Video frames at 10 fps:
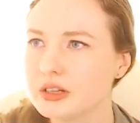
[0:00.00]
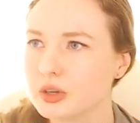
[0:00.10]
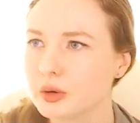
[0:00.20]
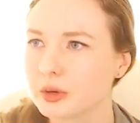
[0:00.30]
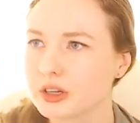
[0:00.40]

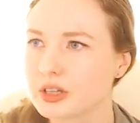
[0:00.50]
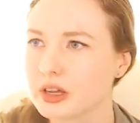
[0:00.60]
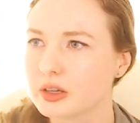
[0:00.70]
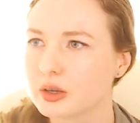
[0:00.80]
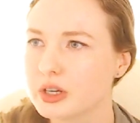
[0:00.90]
So I'm going to
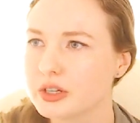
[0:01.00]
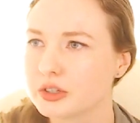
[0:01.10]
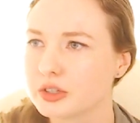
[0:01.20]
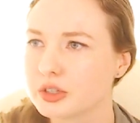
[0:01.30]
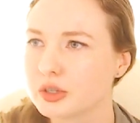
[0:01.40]
take
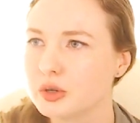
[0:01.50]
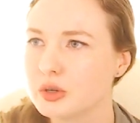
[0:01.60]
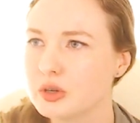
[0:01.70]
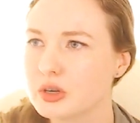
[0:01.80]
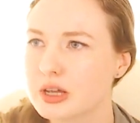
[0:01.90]
equation
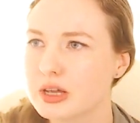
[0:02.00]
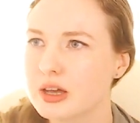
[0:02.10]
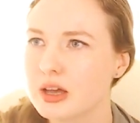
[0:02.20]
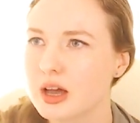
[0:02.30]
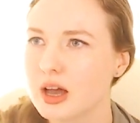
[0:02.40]
2
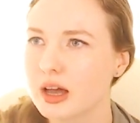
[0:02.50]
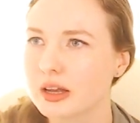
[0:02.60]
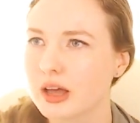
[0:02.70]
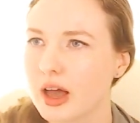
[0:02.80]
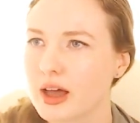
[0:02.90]

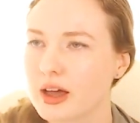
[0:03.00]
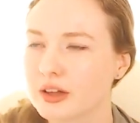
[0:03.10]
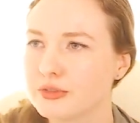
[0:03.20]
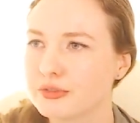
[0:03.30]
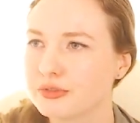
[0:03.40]
and
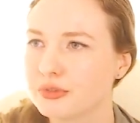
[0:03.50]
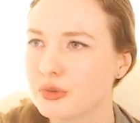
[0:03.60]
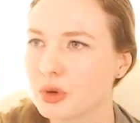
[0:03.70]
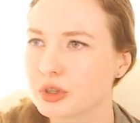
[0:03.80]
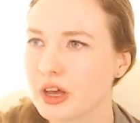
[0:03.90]
add
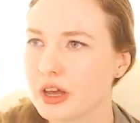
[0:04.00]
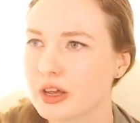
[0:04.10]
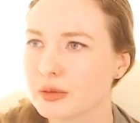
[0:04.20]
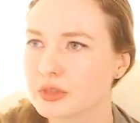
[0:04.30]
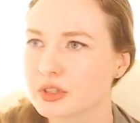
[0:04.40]
4
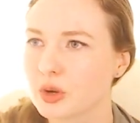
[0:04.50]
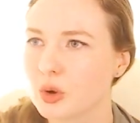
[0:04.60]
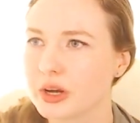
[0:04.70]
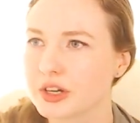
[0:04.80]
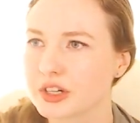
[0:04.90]
times
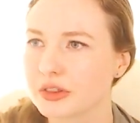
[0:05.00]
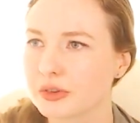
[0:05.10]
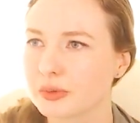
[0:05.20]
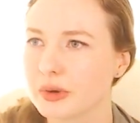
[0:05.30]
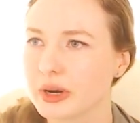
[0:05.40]
equation
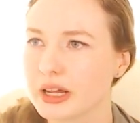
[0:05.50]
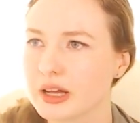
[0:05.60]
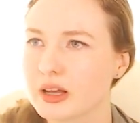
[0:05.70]
3,